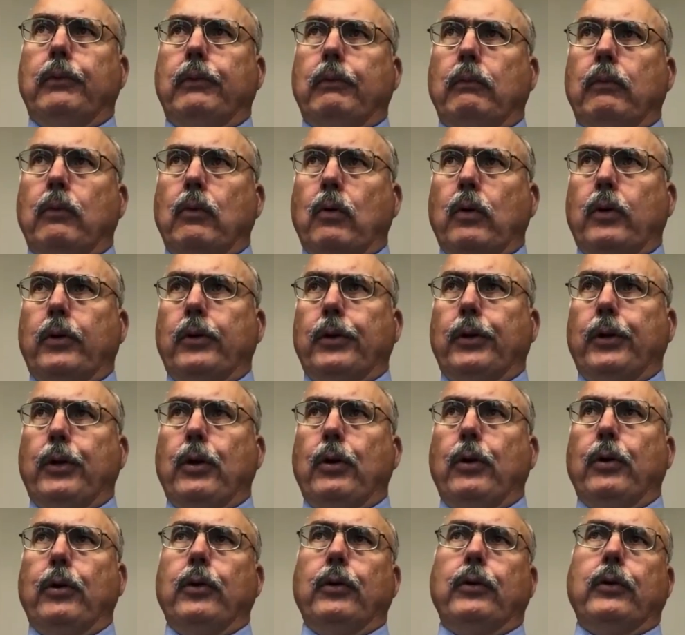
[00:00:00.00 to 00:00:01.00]
North
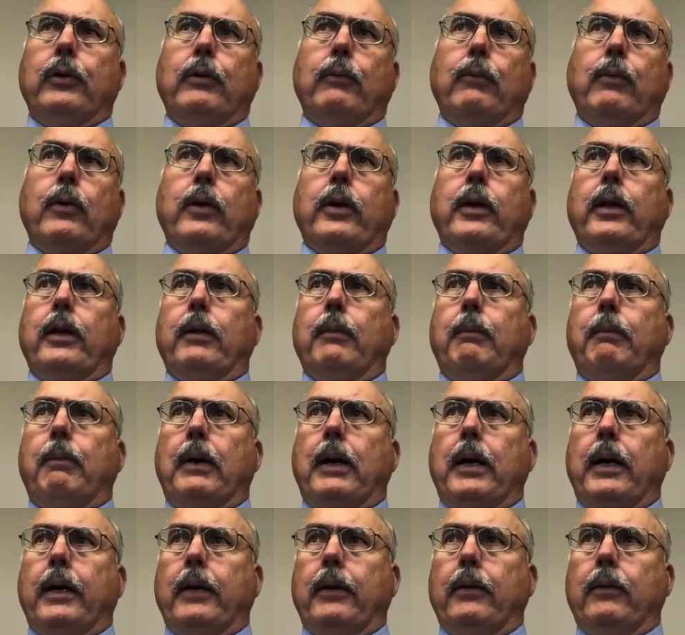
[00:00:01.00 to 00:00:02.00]
Dakota to the work in the
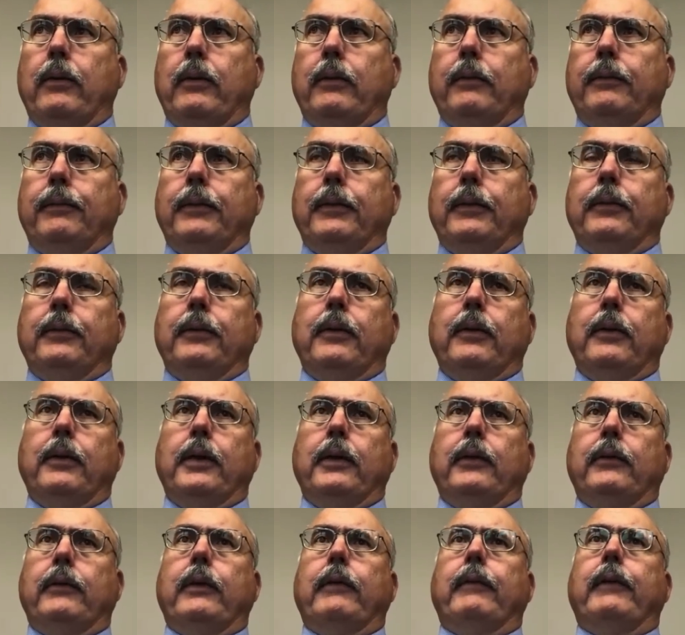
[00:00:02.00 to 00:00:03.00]
Bakken oil field and all
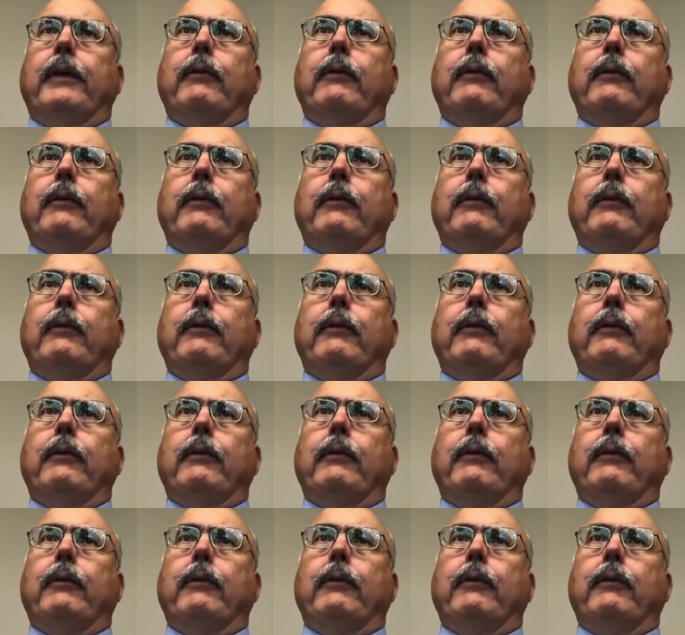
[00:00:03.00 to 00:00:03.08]
that stuff.